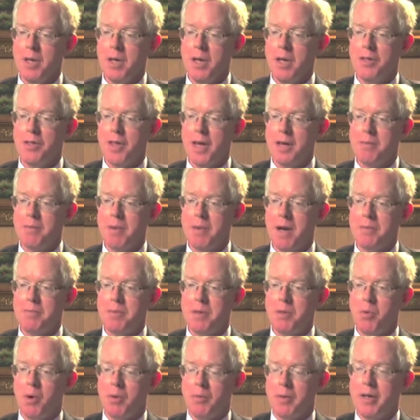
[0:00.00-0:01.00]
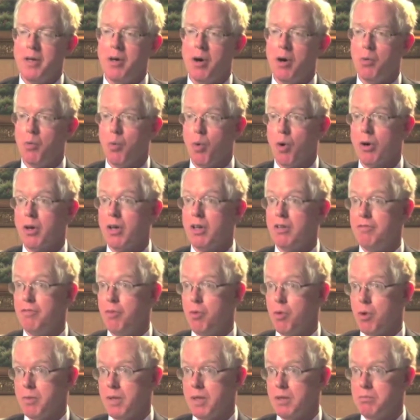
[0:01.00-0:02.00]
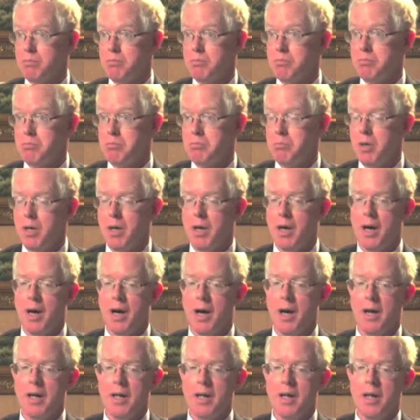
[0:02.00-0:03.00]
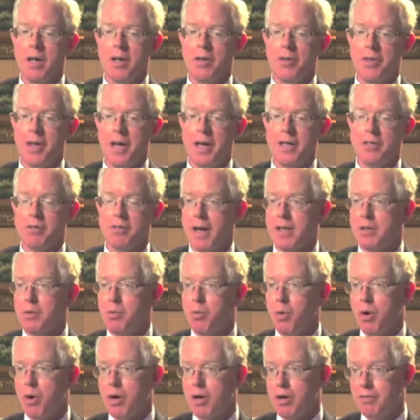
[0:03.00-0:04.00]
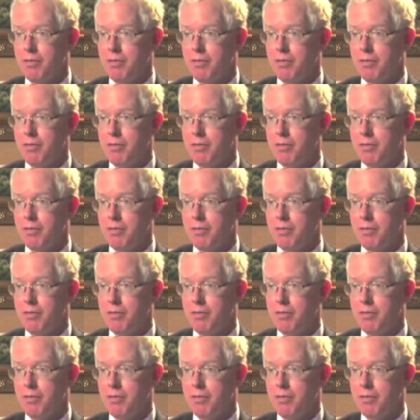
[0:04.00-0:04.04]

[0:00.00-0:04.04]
They might be what we call working foremen. They direct the work of